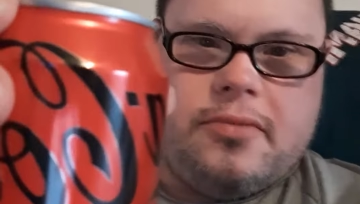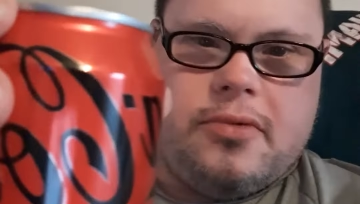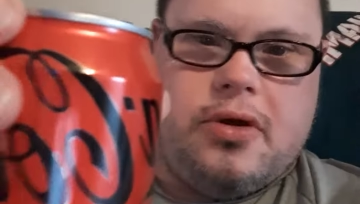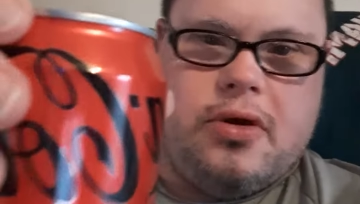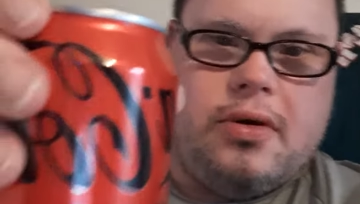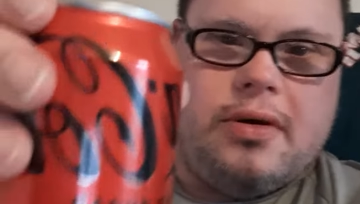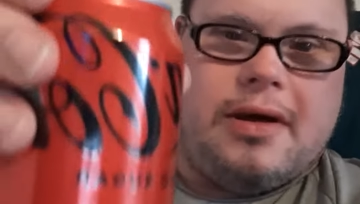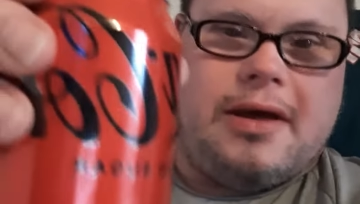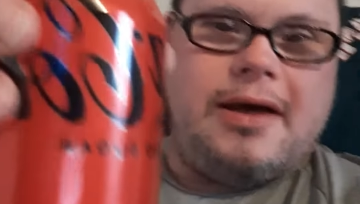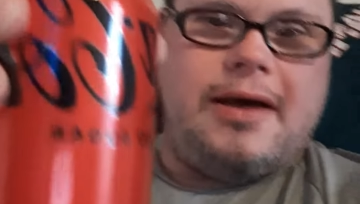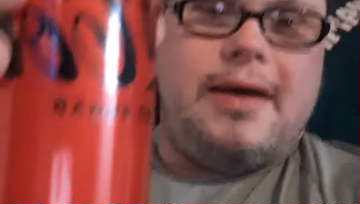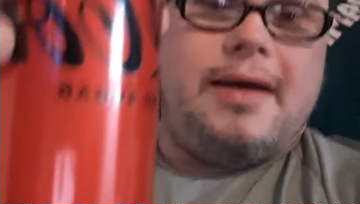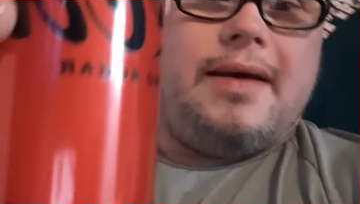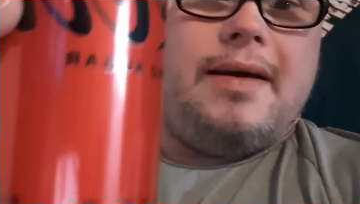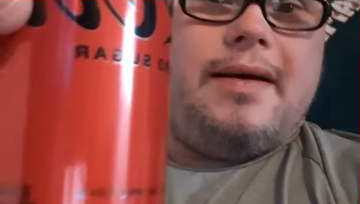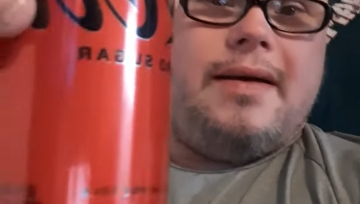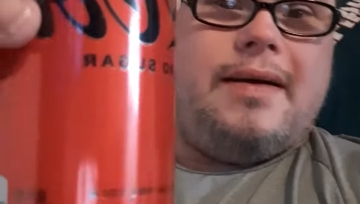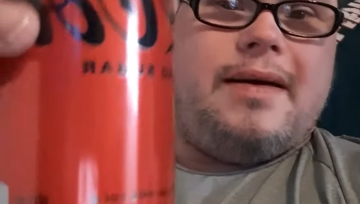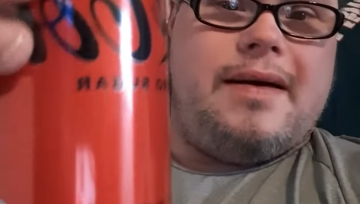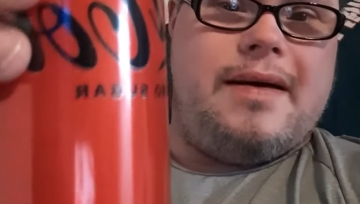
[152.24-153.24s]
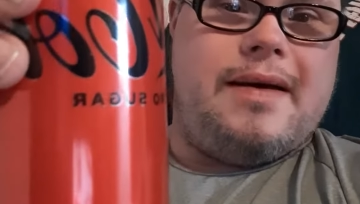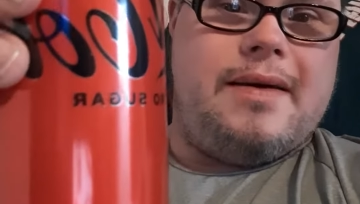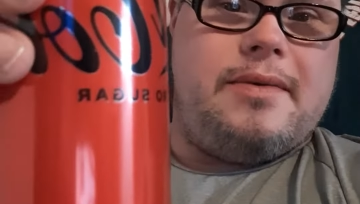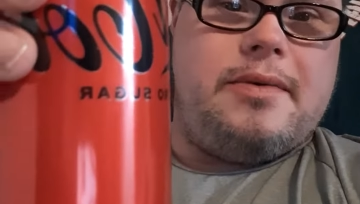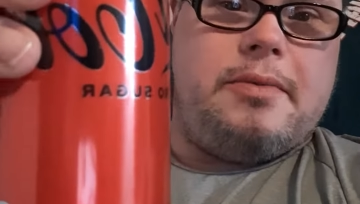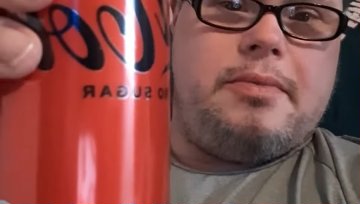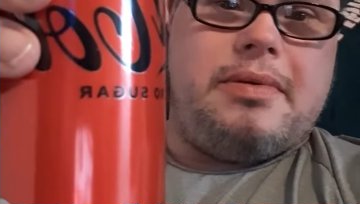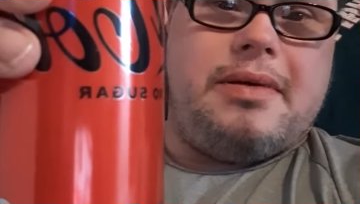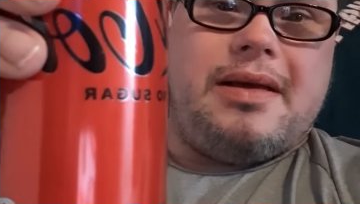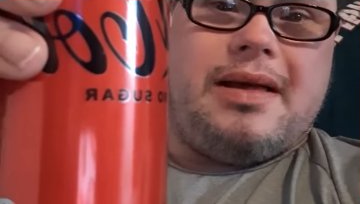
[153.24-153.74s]
to
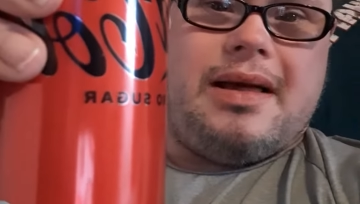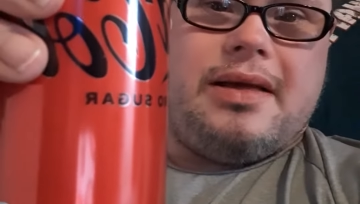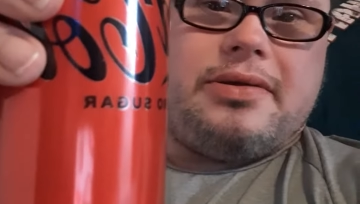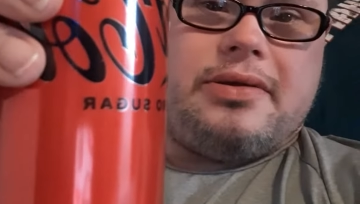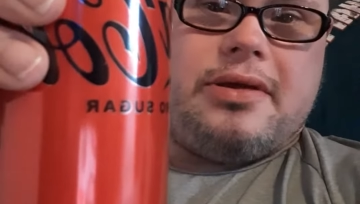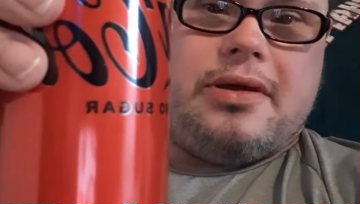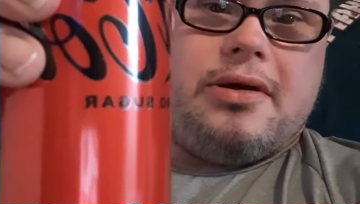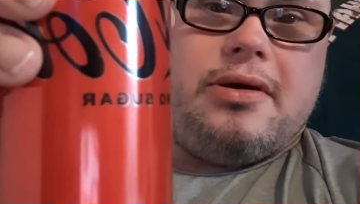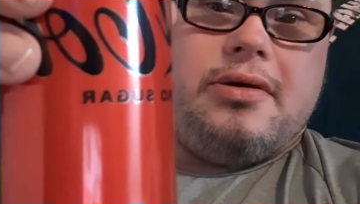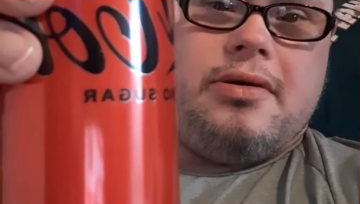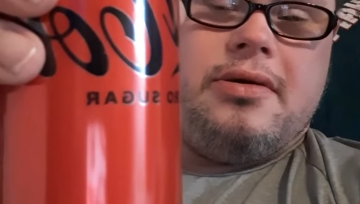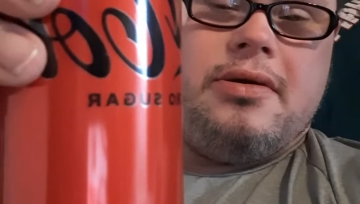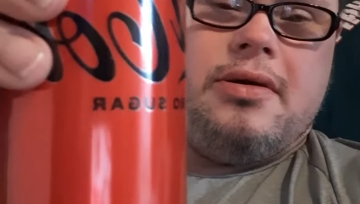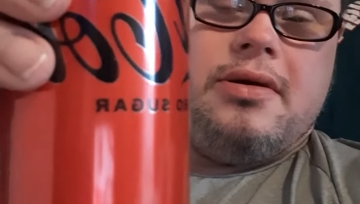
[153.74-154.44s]
everybody out there,